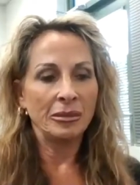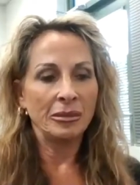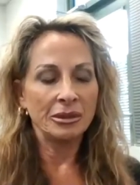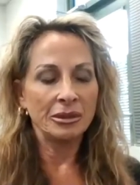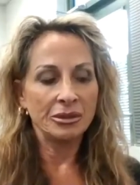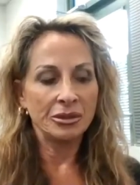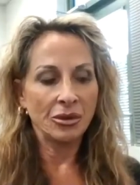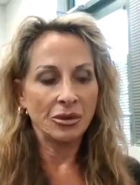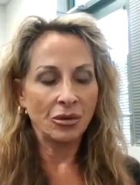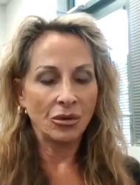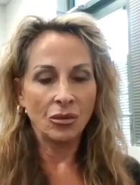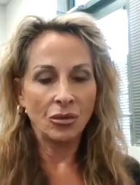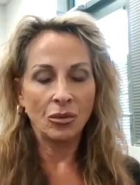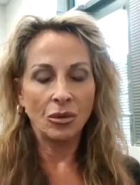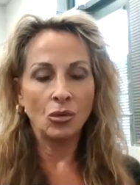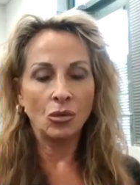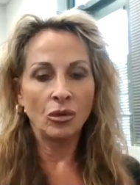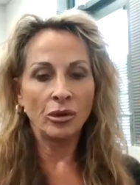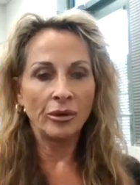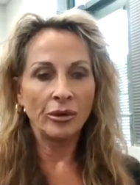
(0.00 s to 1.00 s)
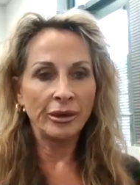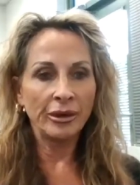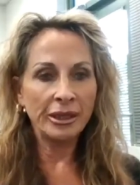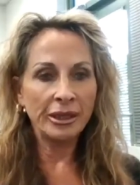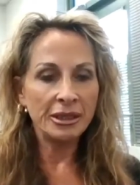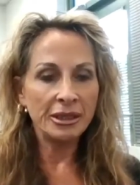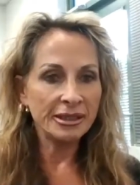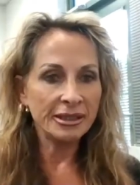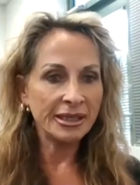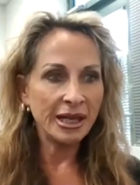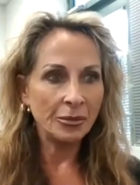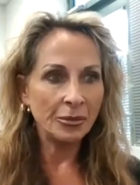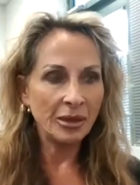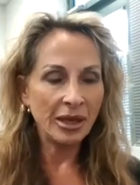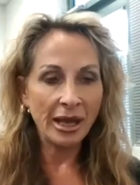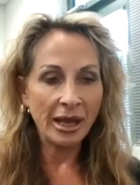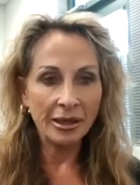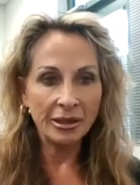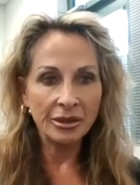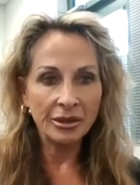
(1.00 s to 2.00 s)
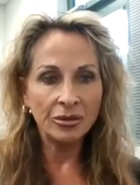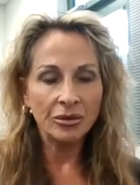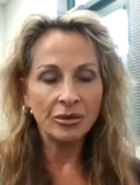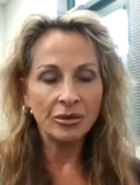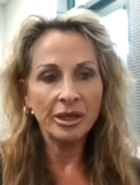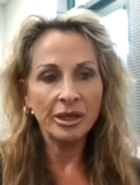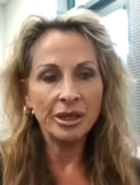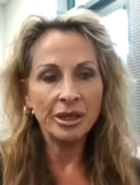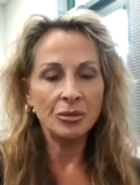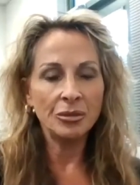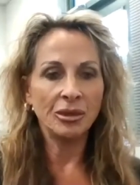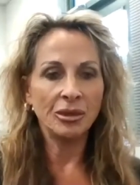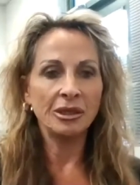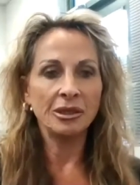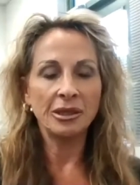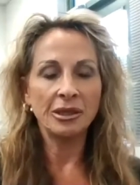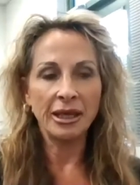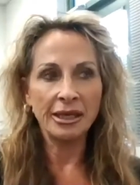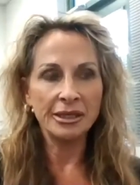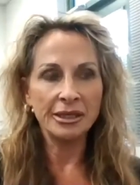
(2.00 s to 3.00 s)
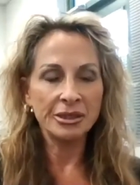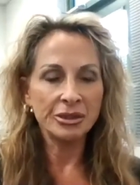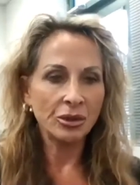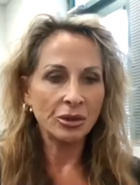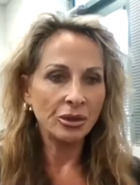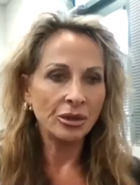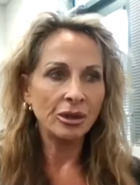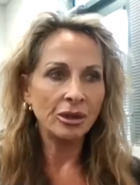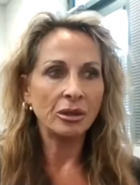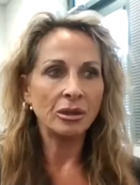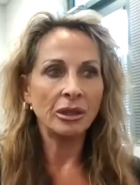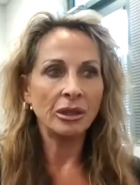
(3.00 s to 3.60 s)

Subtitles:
So we're in the same category with laser,